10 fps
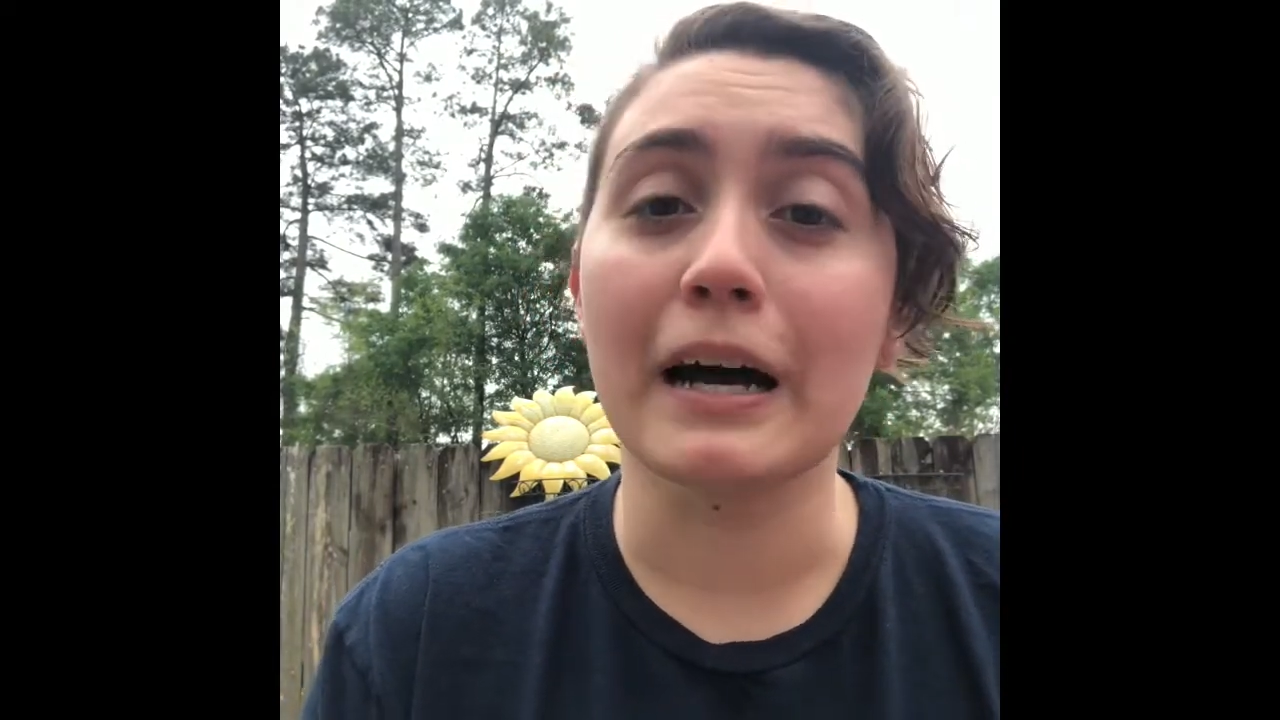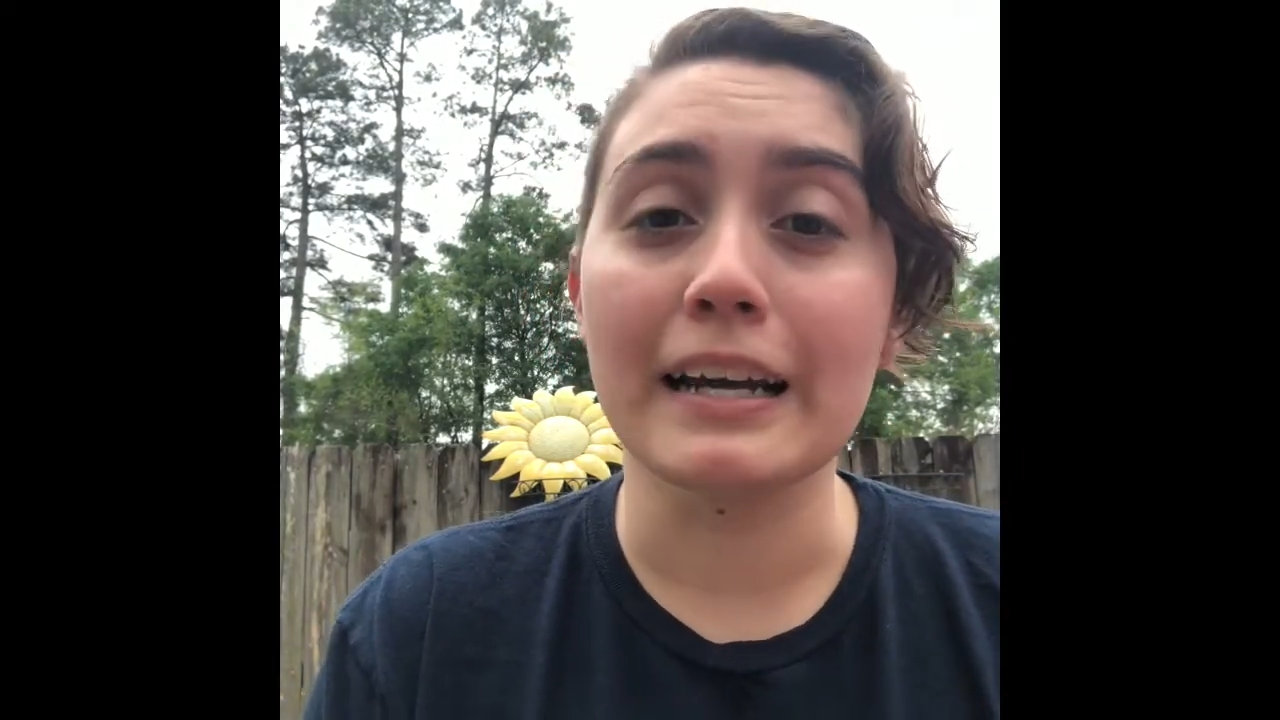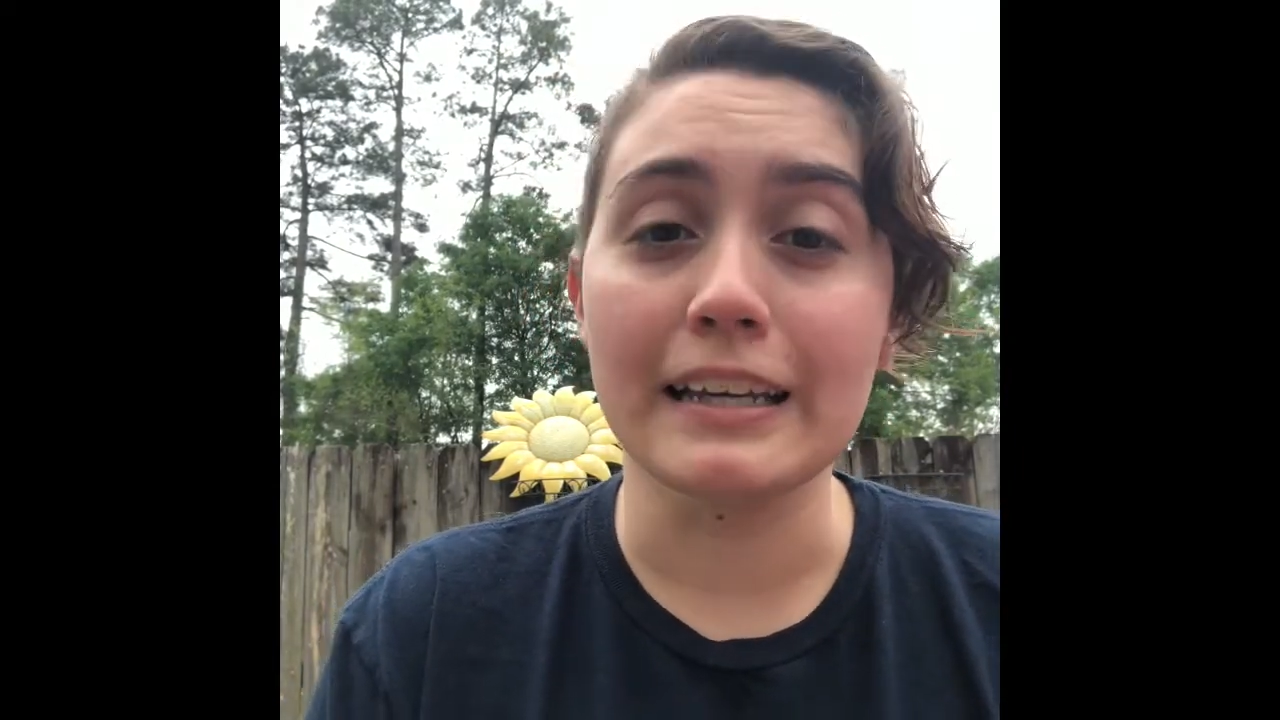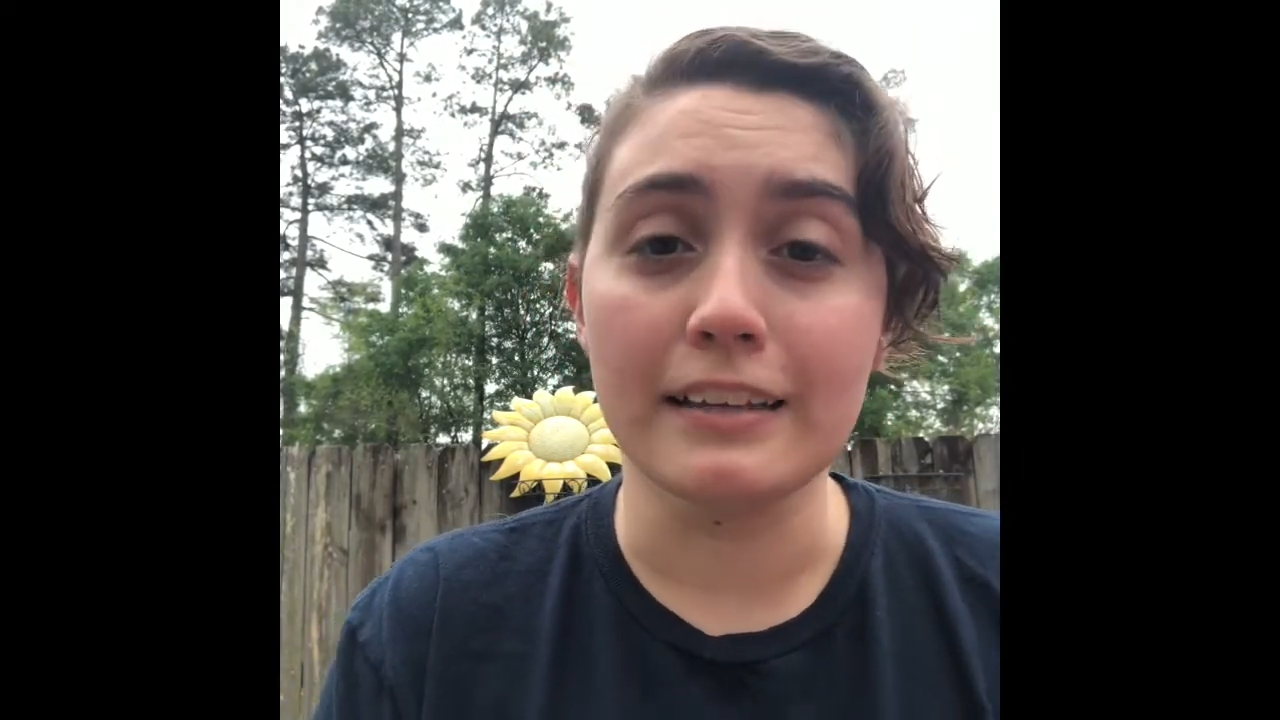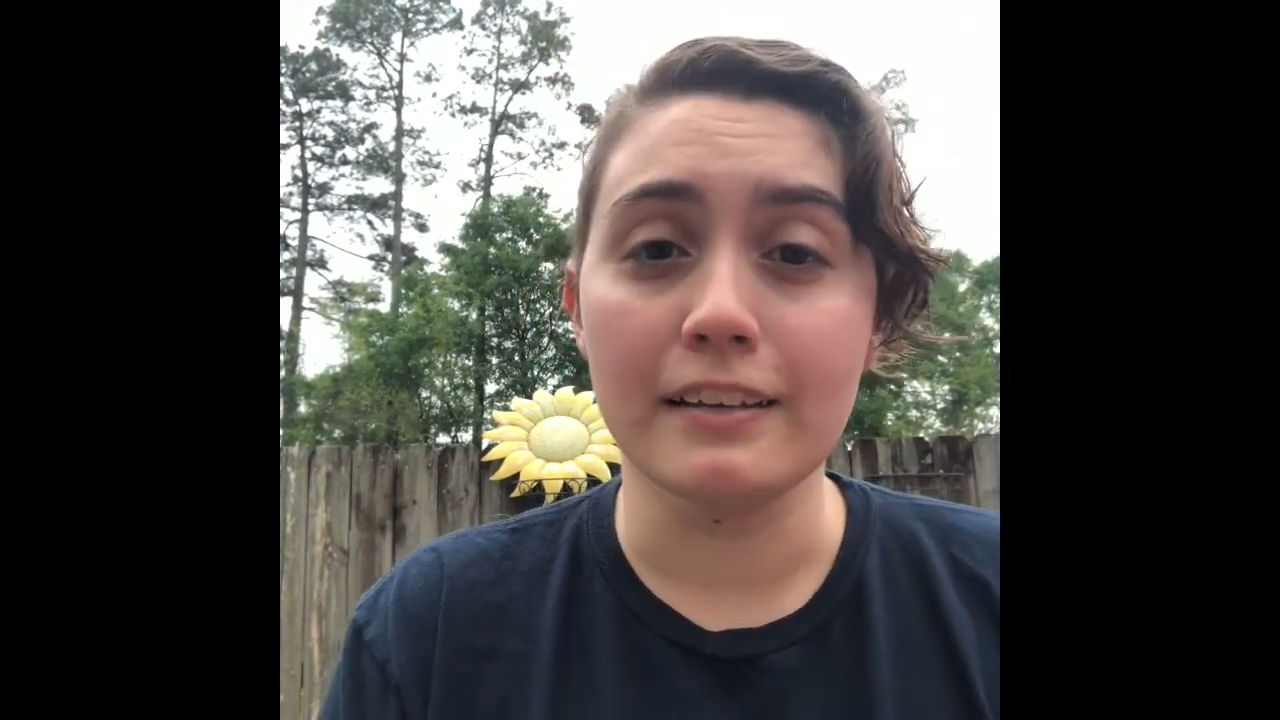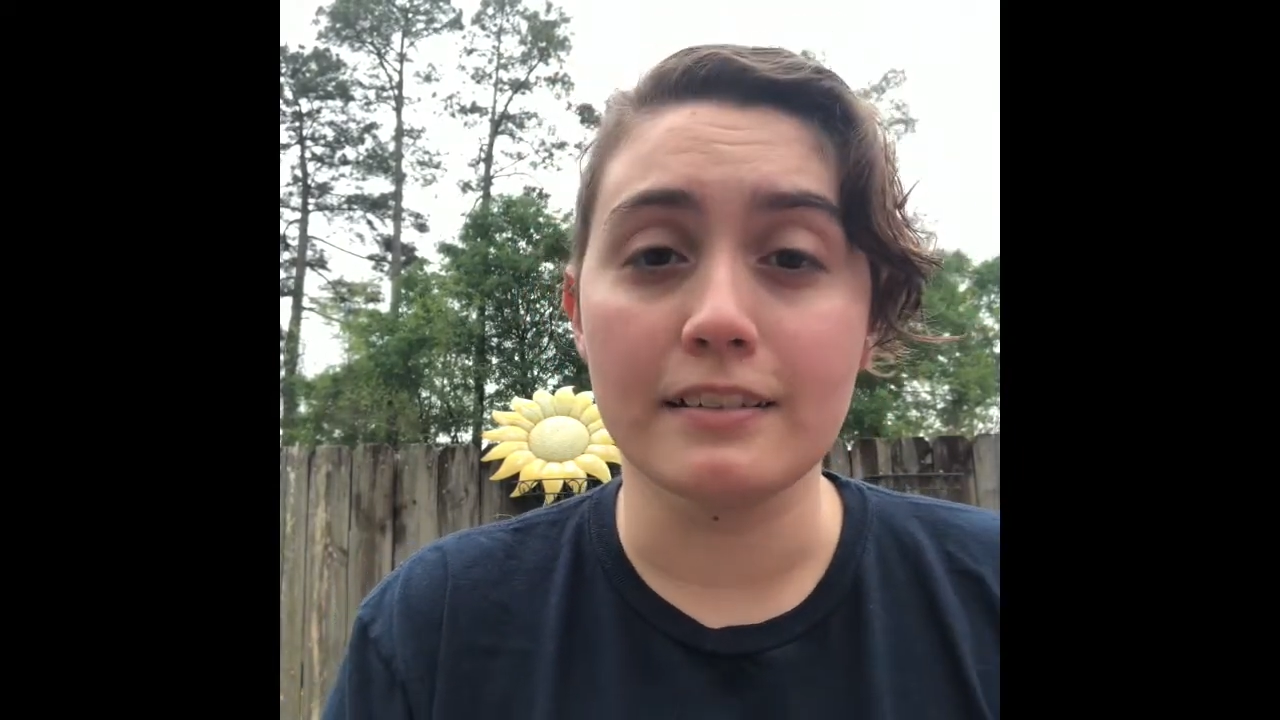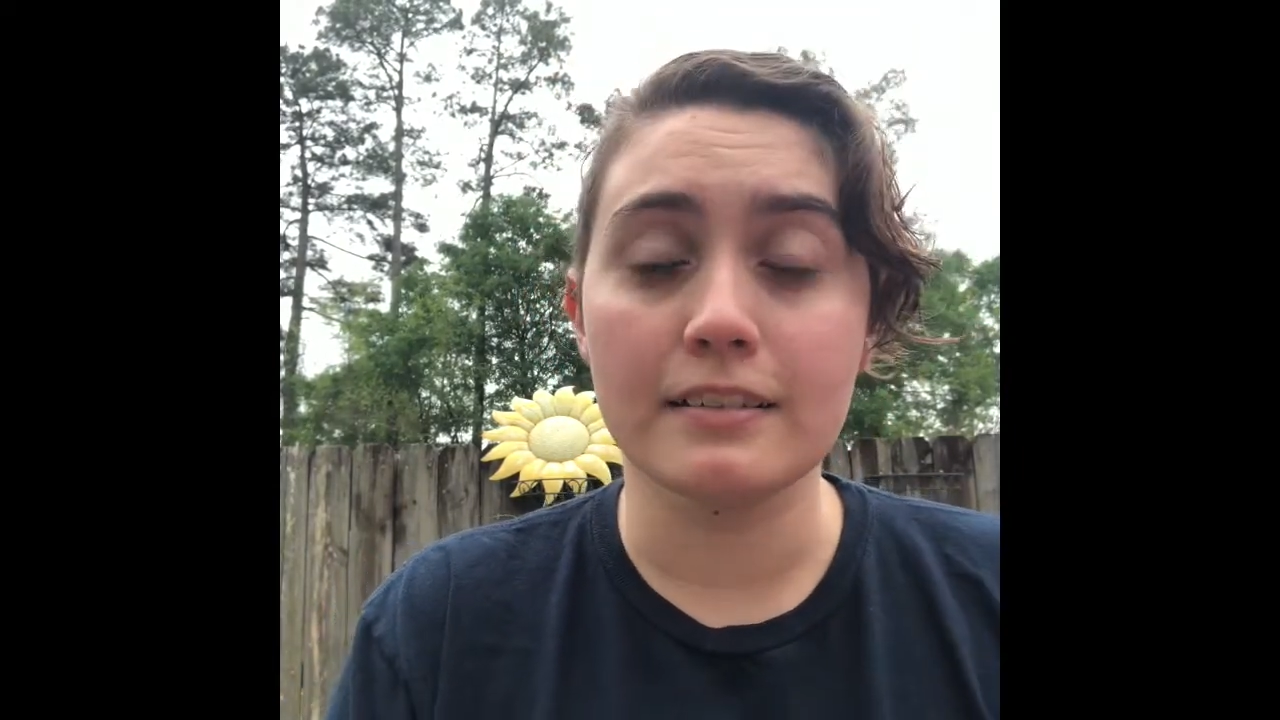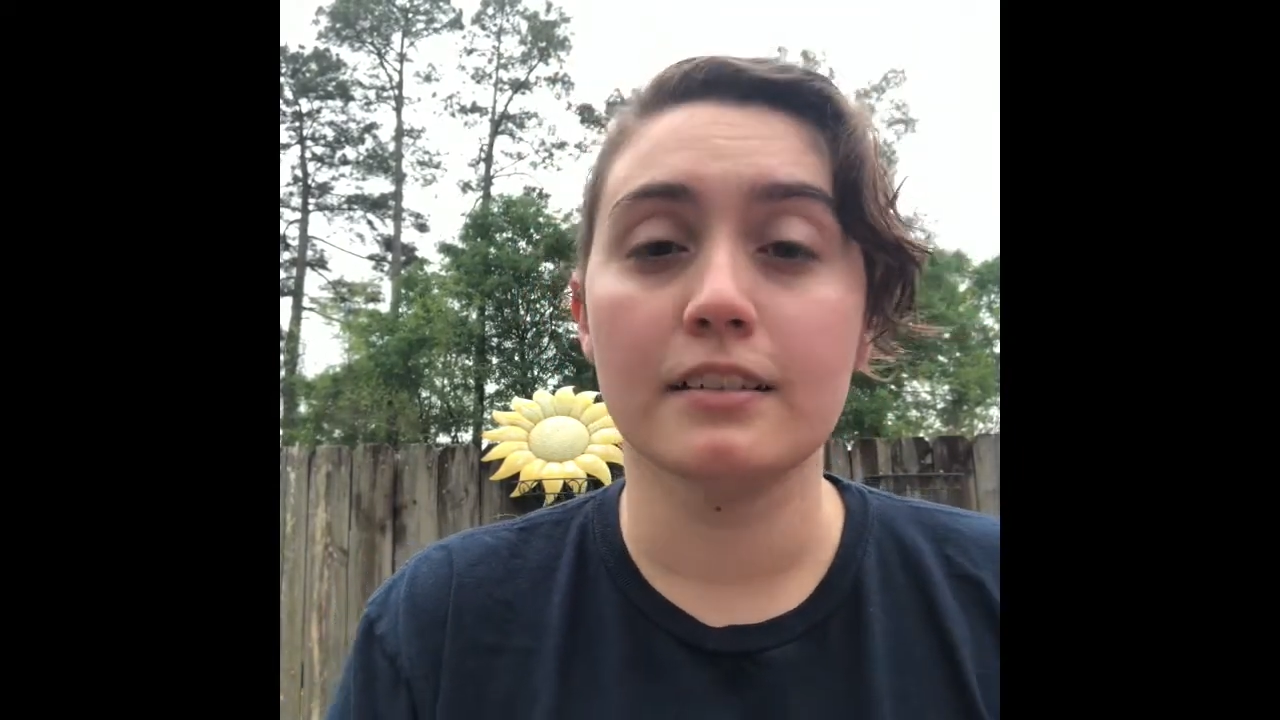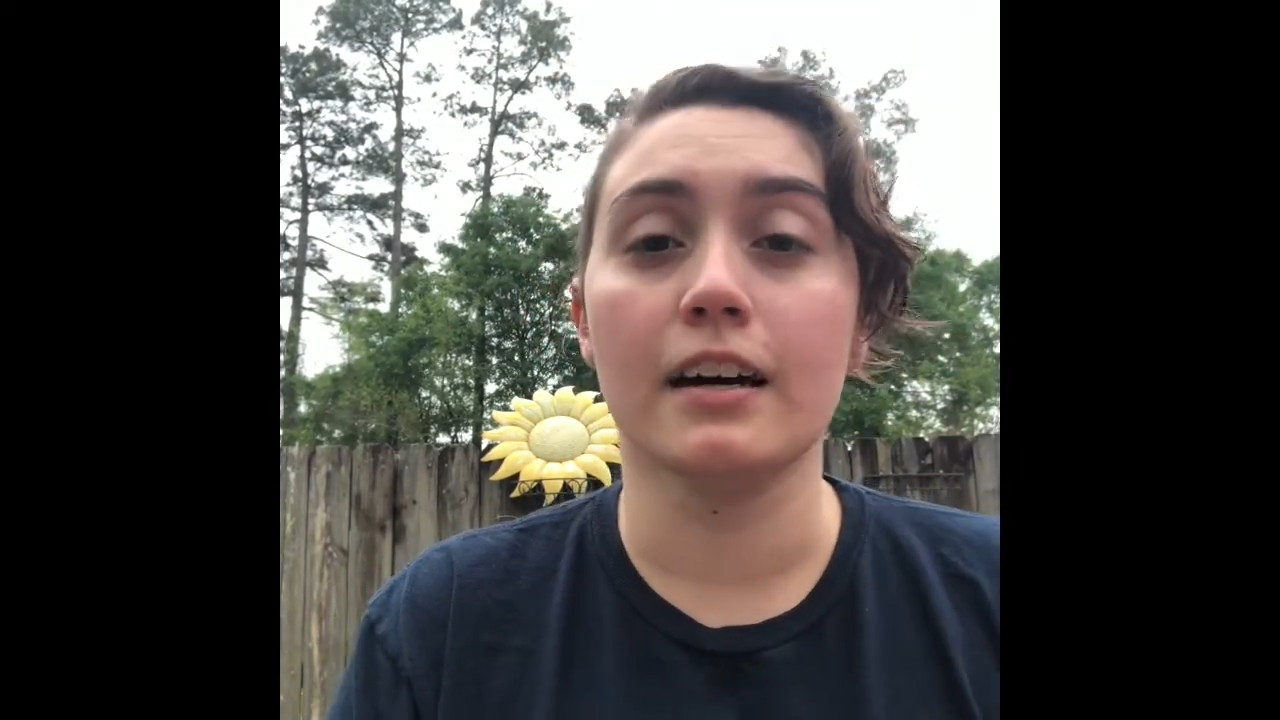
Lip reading: by is